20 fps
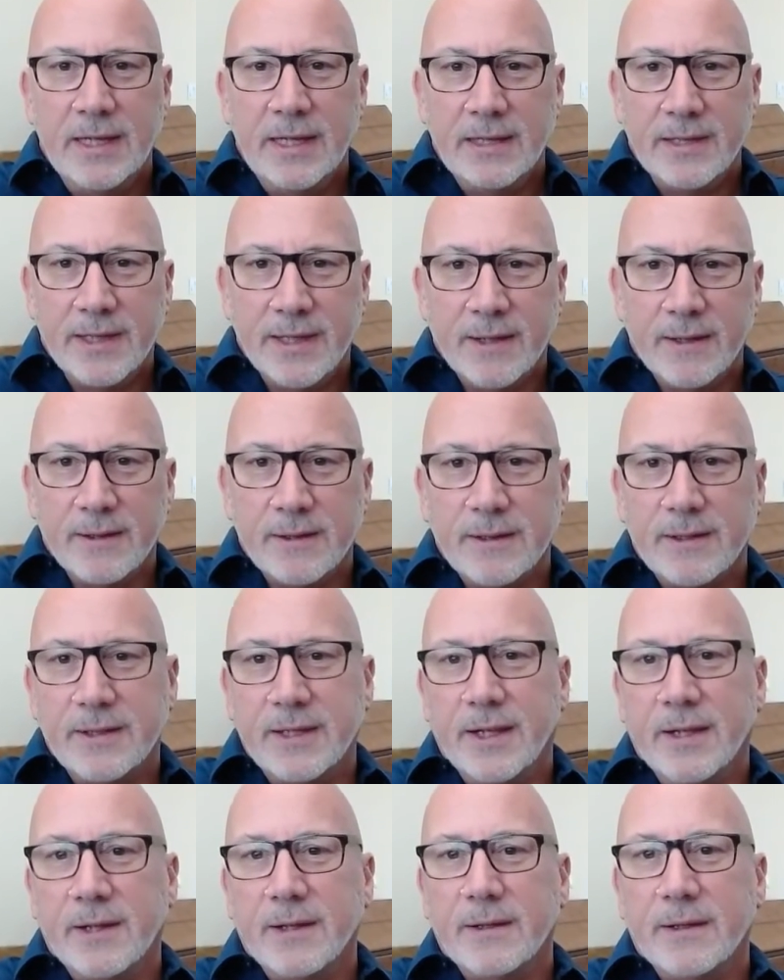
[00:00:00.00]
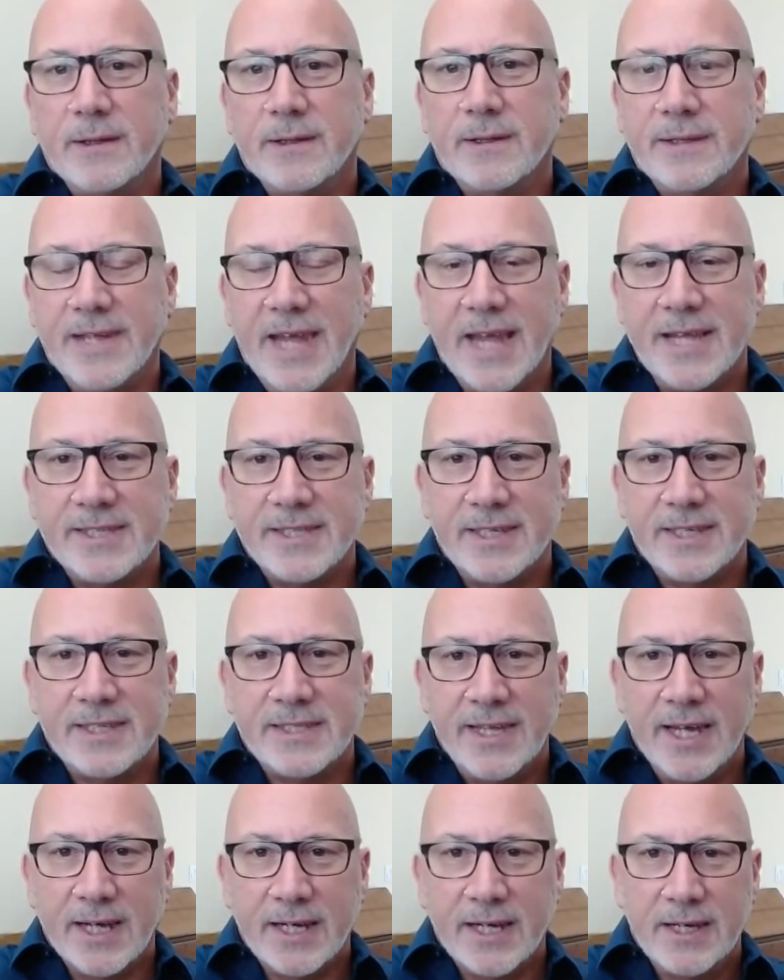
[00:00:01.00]
little dancing
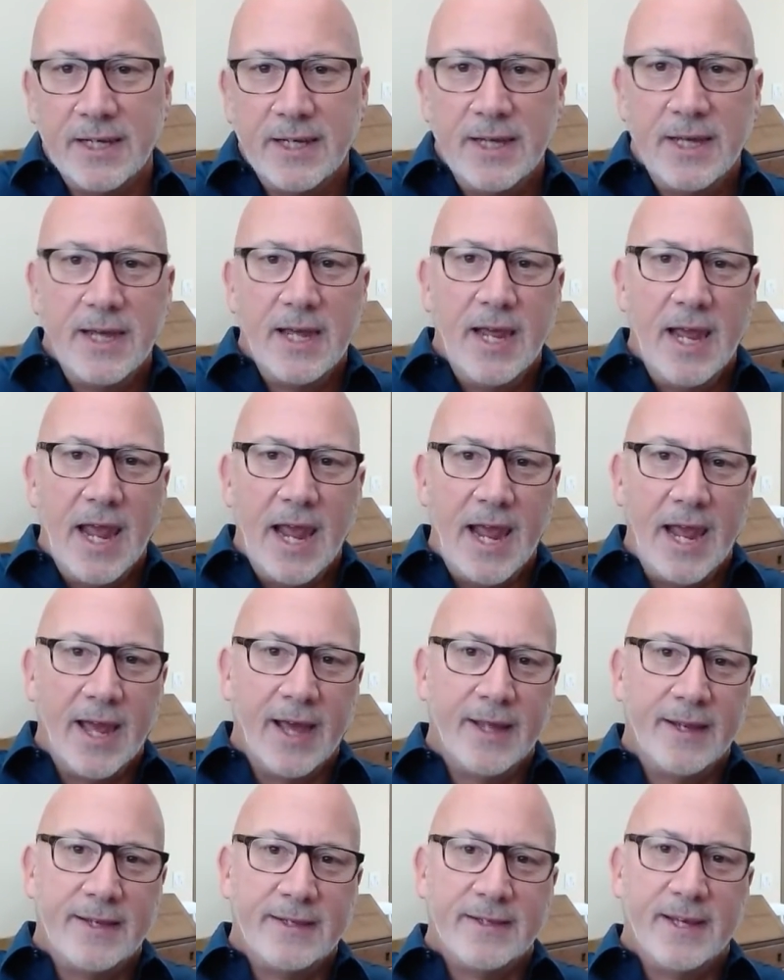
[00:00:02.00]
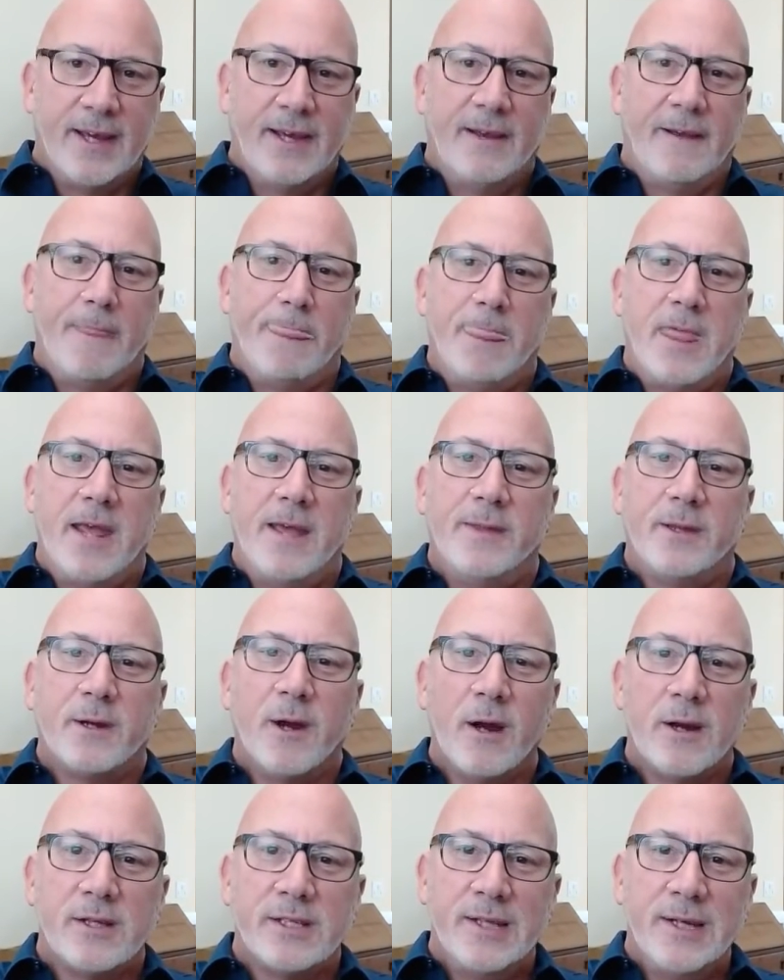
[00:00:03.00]
stick. And in the
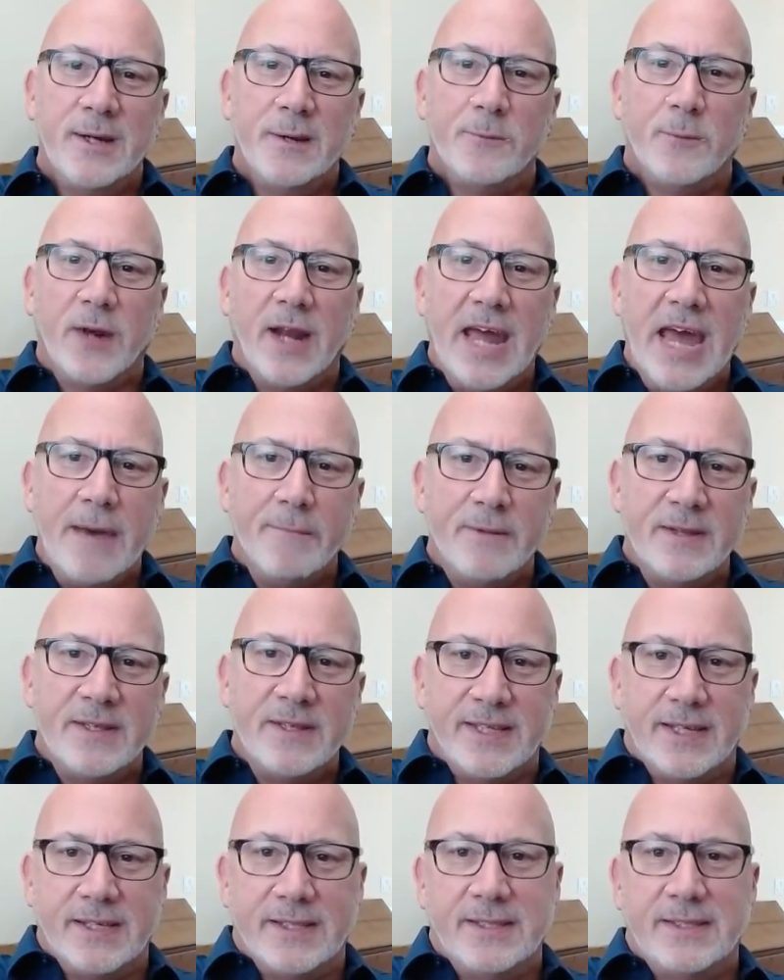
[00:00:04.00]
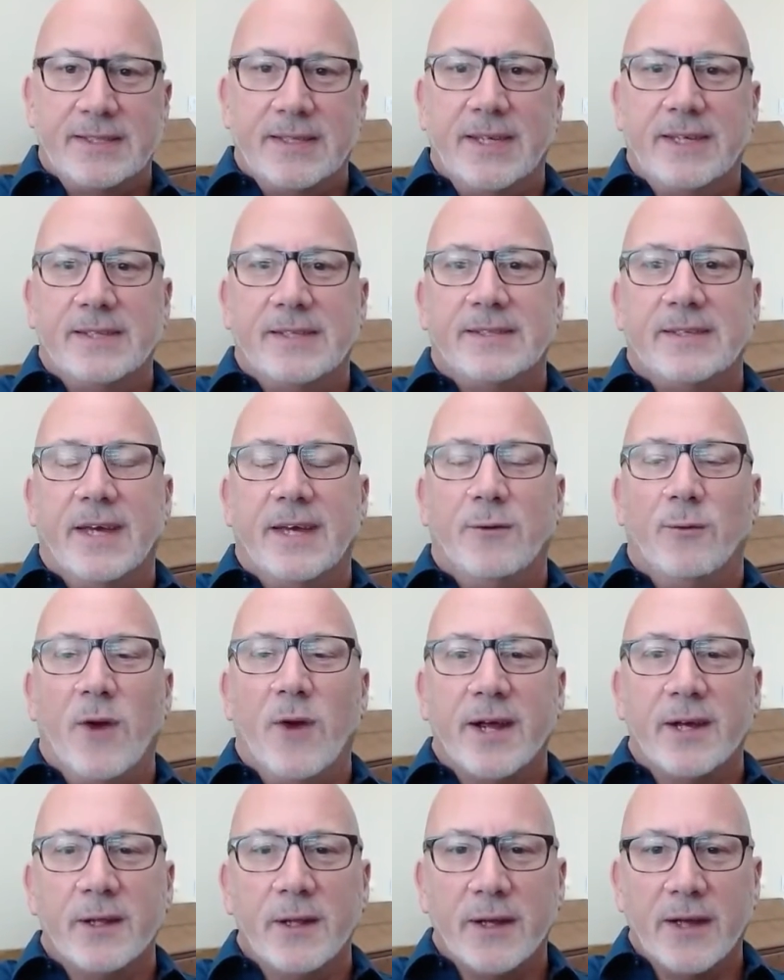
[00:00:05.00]
cartoon, what happens is a
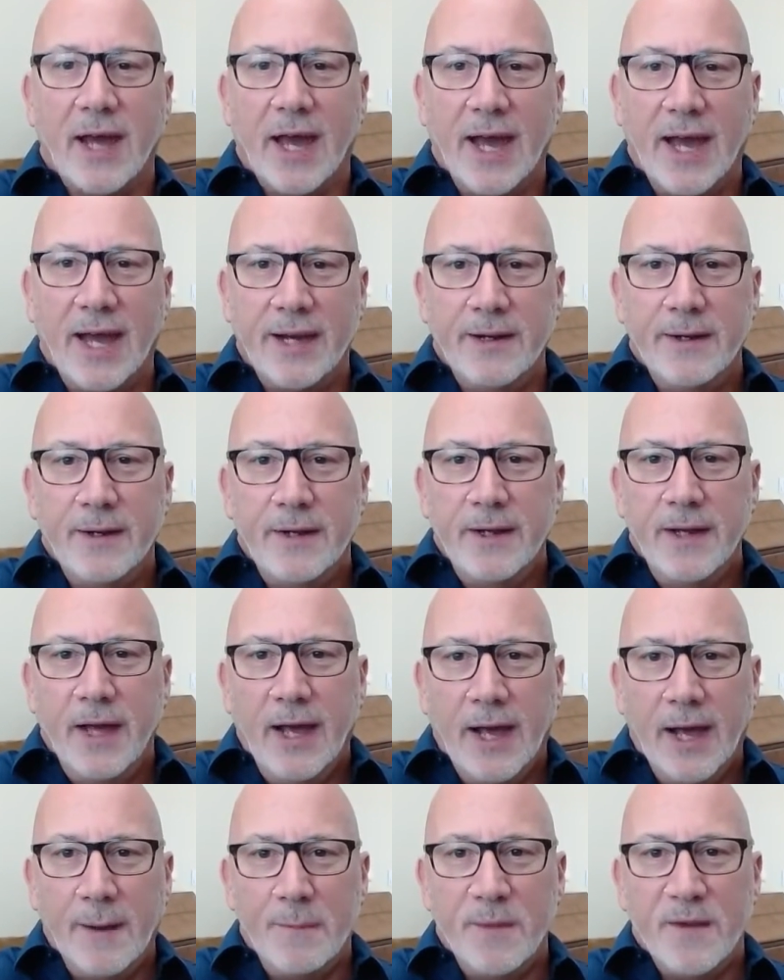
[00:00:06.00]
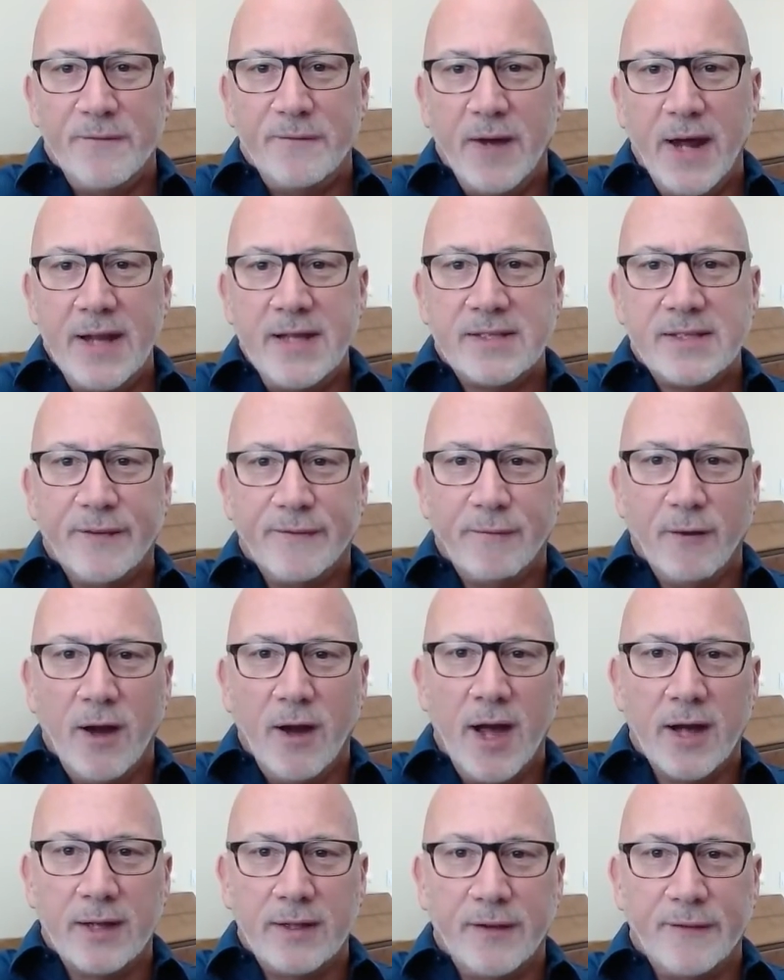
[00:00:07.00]
regular guy finds the
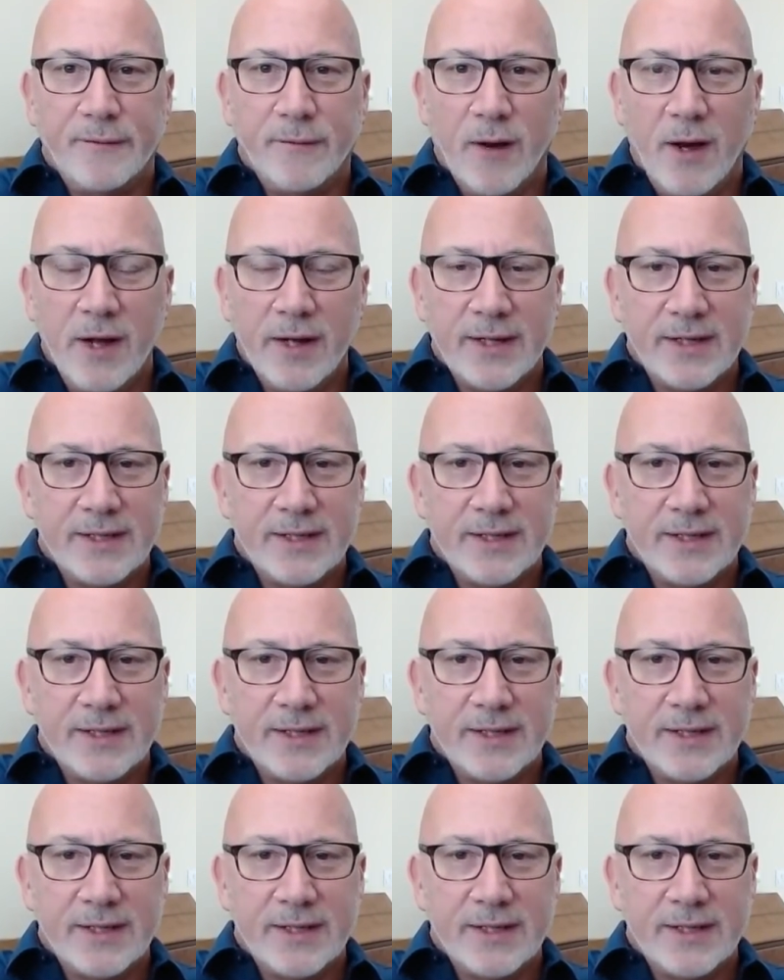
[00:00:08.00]
frog, and the frog